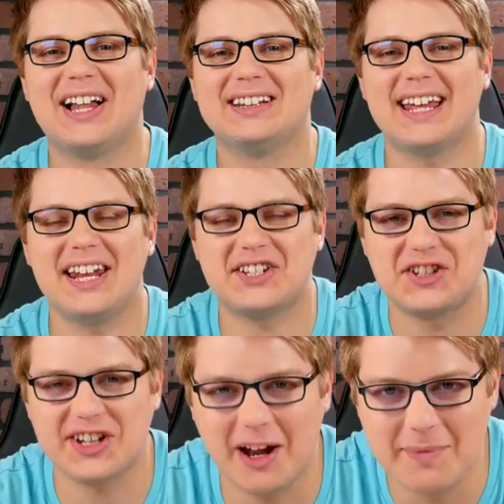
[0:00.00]
Ladies and
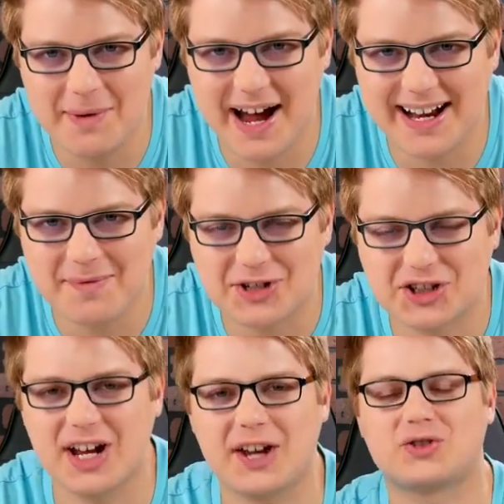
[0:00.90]
gentlemen, my name is
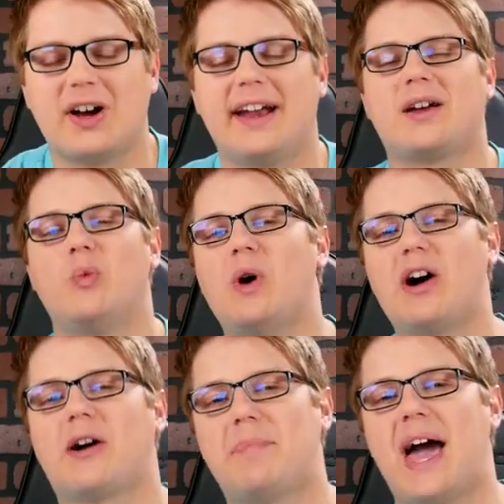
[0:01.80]
Chadtronic and
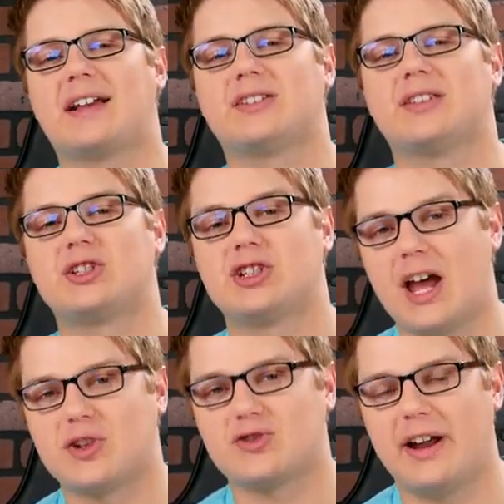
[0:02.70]
welcome back to the
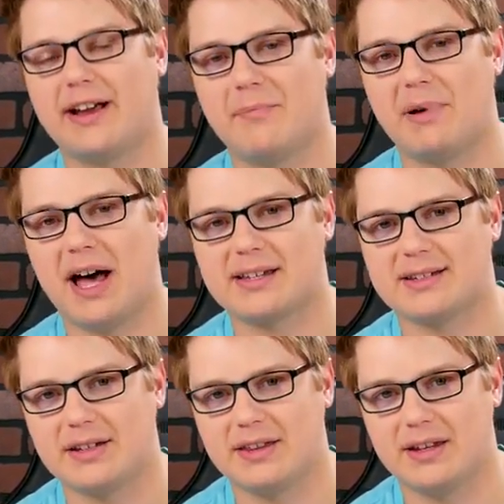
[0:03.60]
Chadtronic
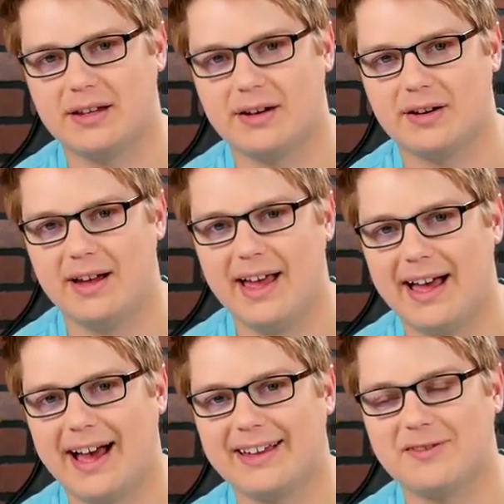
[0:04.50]
Unboxing Theater.
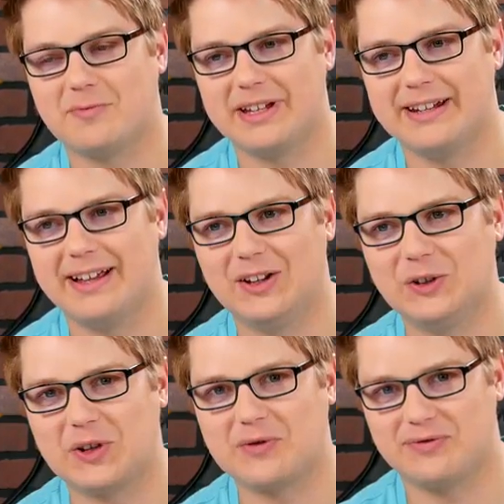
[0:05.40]
I have been
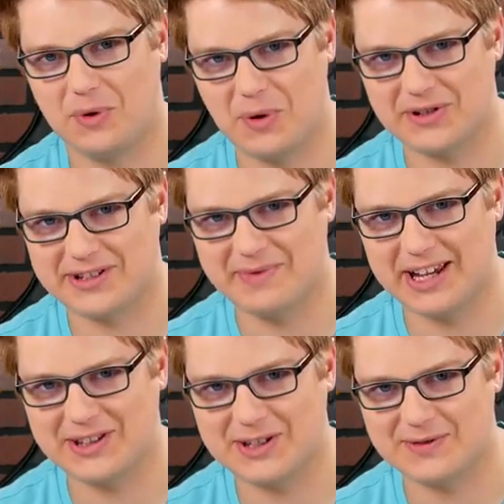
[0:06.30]
looking forward to
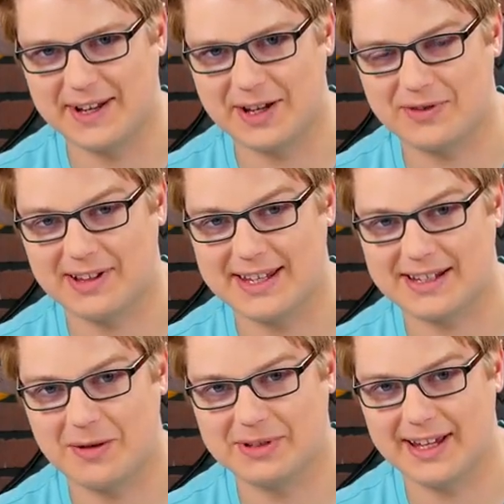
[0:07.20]
making this video for the last
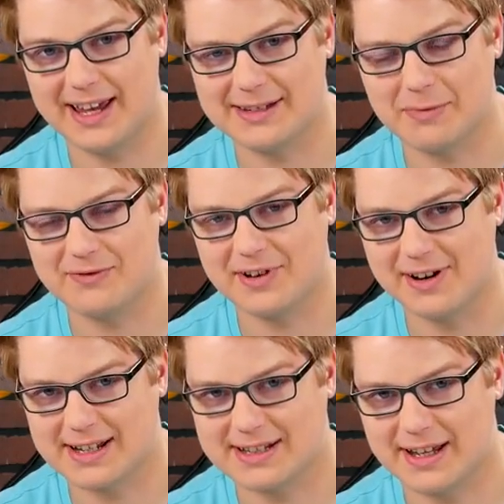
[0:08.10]
couple days. I've been
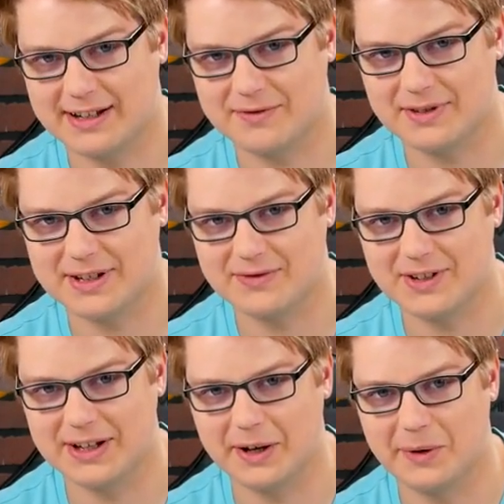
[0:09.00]
very excited for this
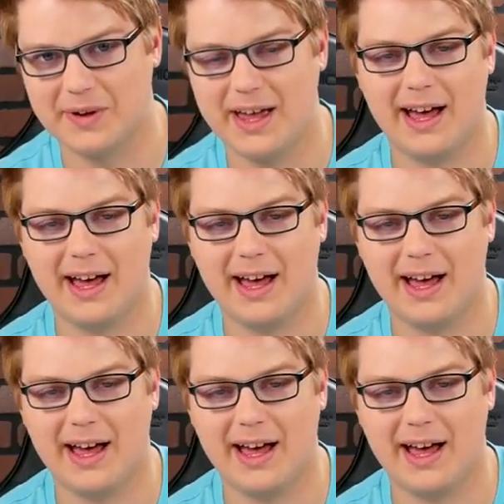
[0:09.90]
video.